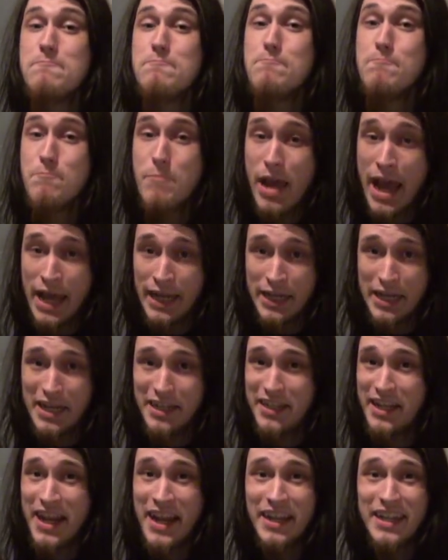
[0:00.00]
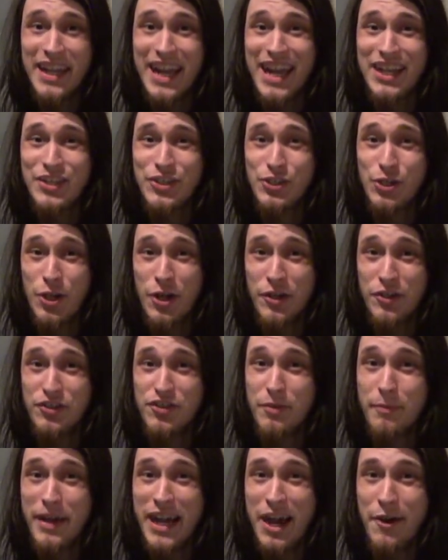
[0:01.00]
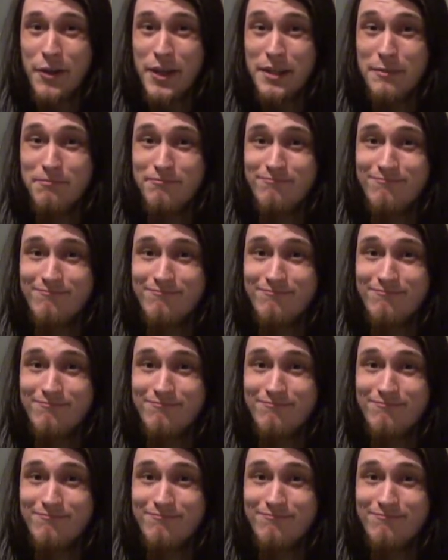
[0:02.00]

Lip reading: many kick-ass songs about it.